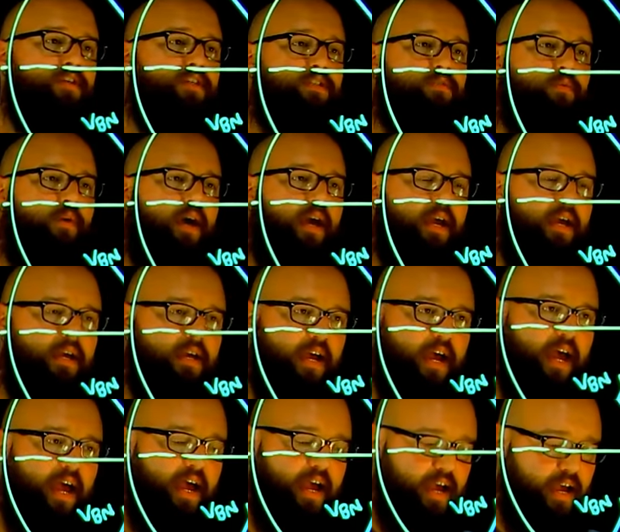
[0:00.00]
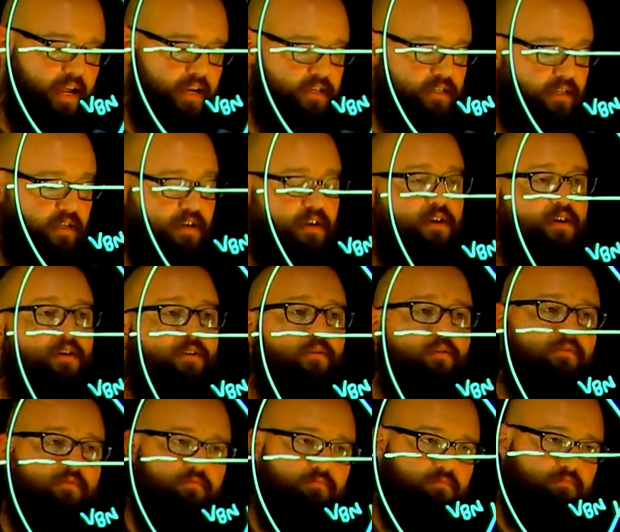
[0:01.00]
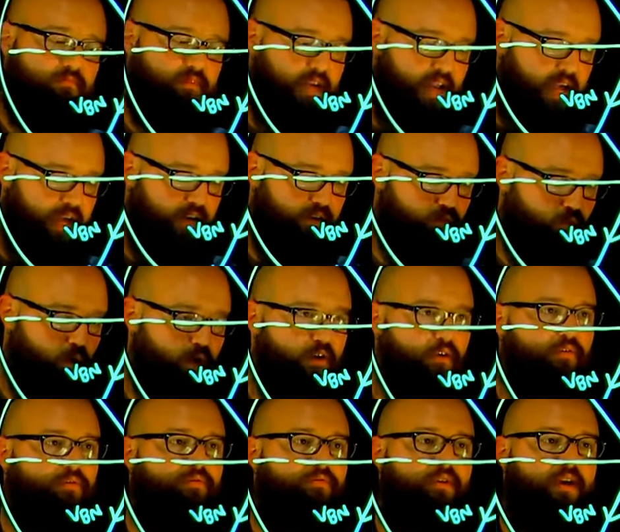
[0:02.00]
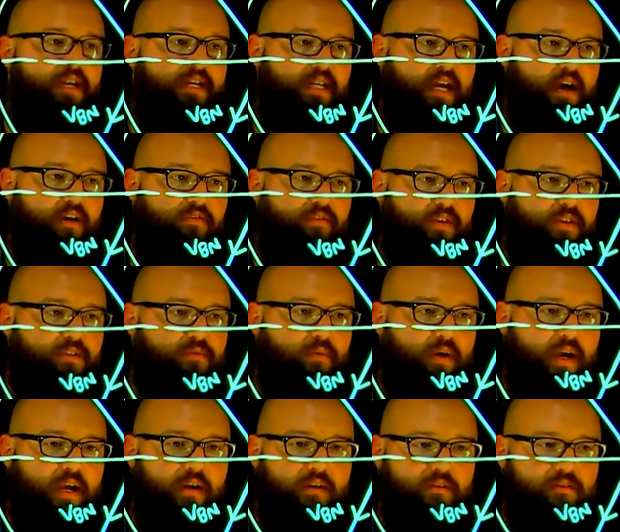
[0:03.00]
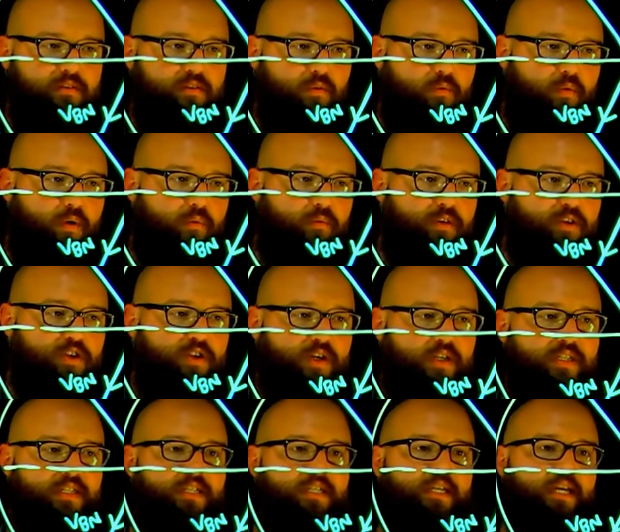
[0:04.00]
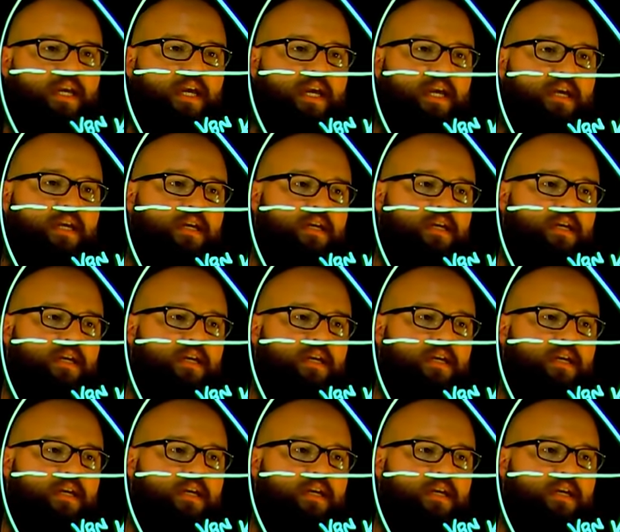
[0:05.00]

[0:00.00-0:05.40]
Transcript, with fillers: this way and negative 103 down this way. So what we should see